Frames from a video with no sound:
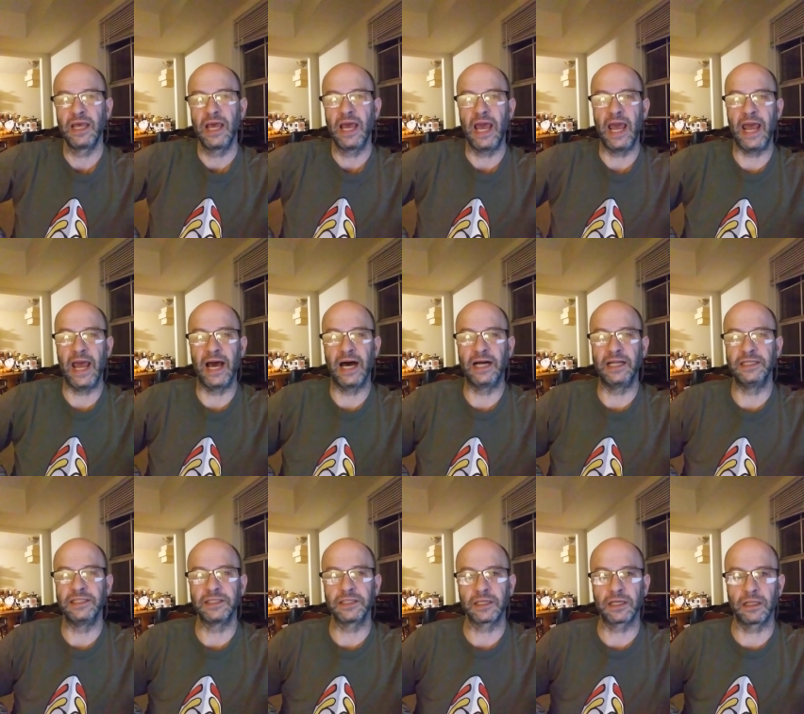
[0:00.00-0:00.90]

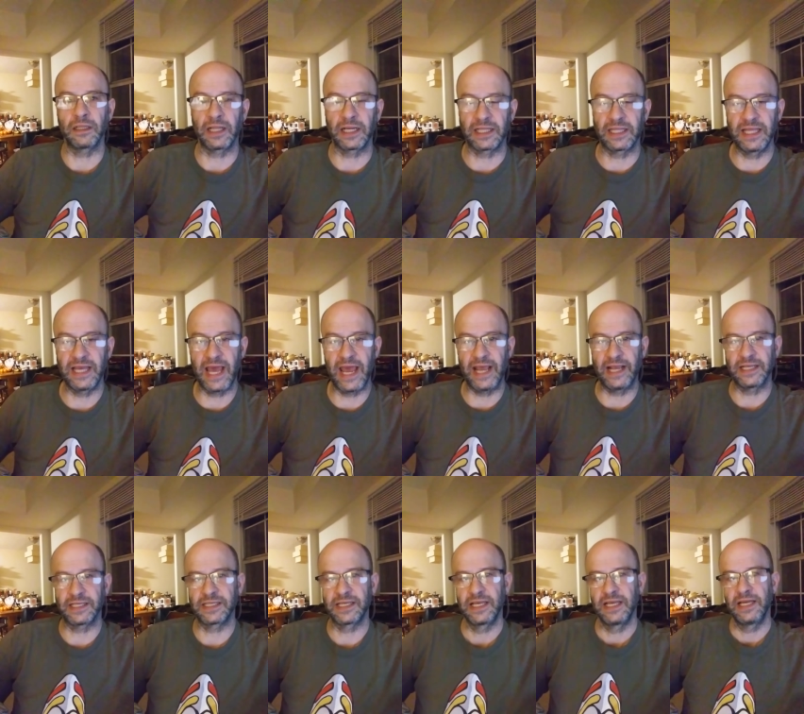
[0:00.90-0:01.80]
and collect the
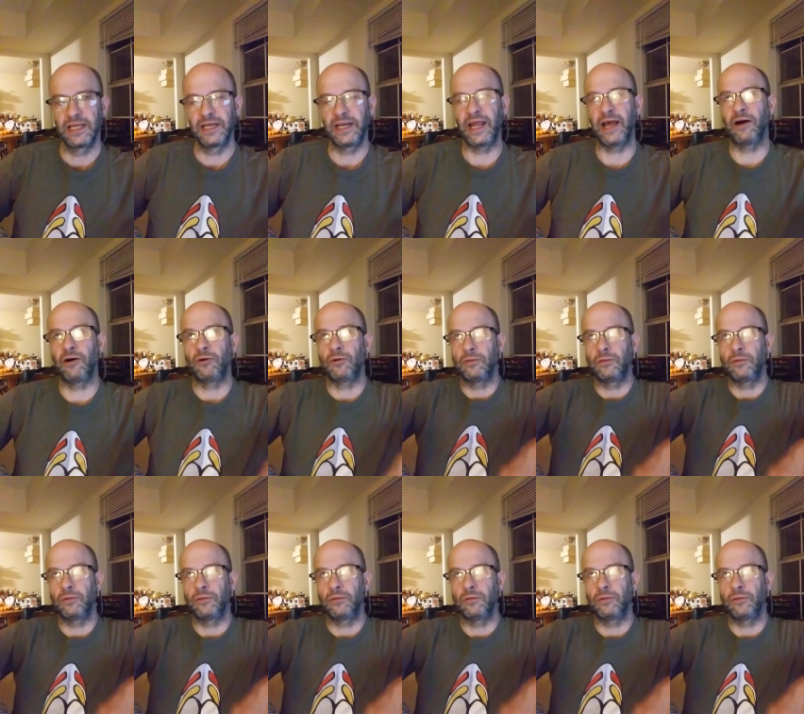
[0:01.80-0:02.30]
eggs. Now,